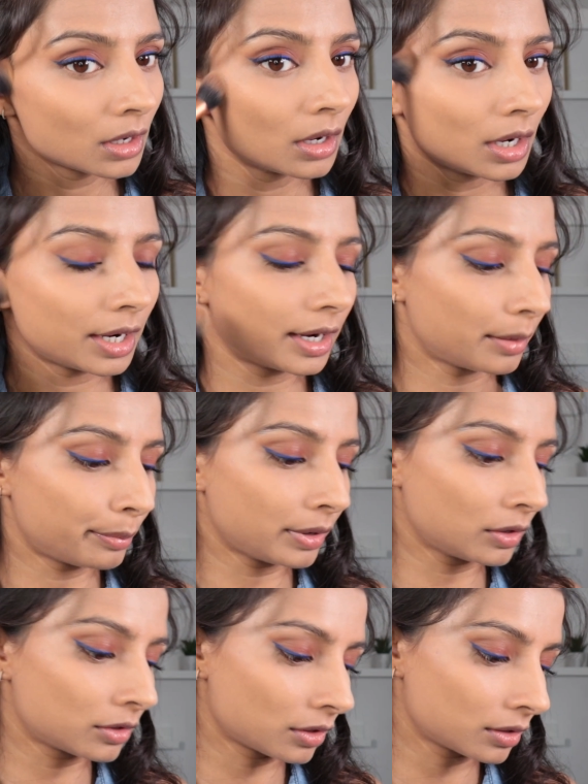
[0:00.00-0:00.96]
And I
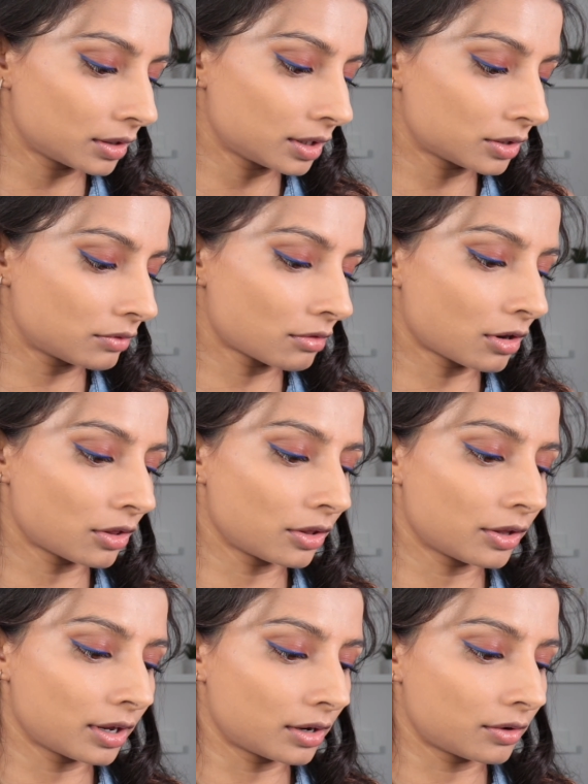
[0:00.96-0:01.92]
build on this rather
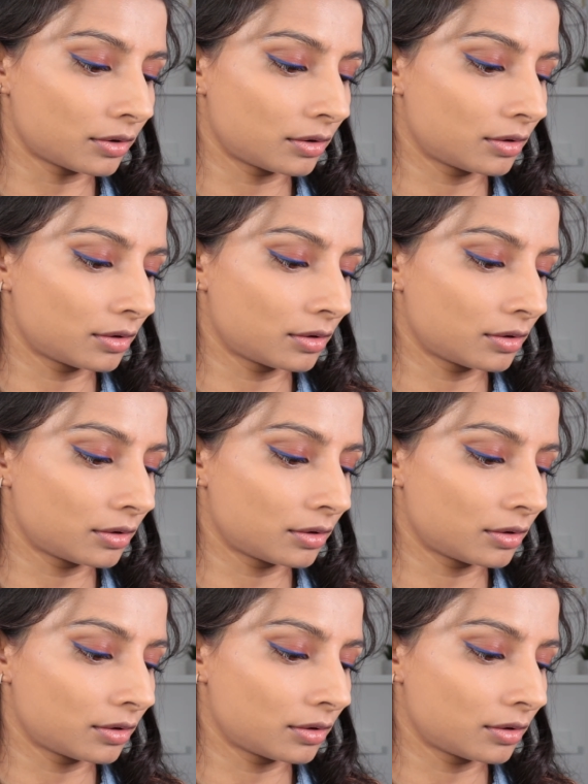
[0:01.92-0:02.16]
than